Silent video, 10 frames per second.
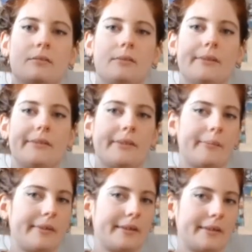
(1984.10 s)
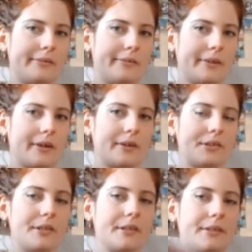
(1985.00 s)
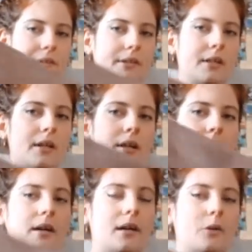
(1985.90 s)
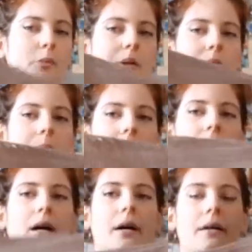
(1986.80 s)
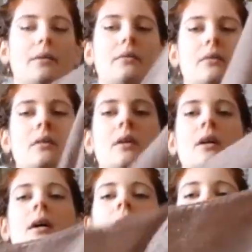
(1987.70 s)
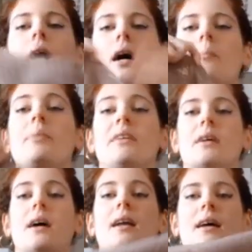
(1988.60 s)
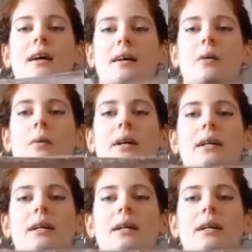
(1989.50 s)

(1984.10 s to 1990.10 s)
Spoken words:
There's something I've forgotten. I will put it below. But the colour, well, it